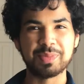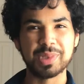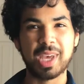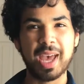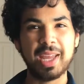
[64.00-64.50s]

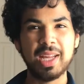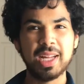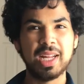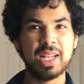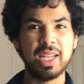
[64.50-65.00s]
Okay?
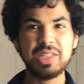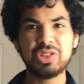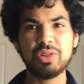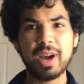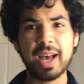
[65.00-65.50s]
Let's
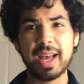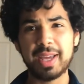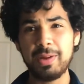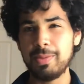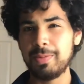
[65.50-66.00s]
try
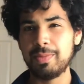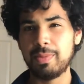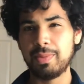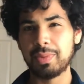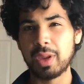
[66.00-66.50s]

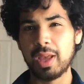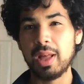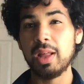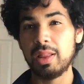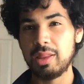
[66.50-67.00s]

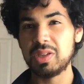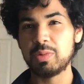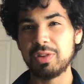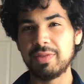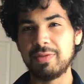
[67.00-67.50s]
this
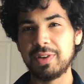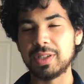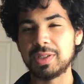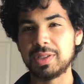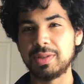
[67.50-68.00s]
rhythm first.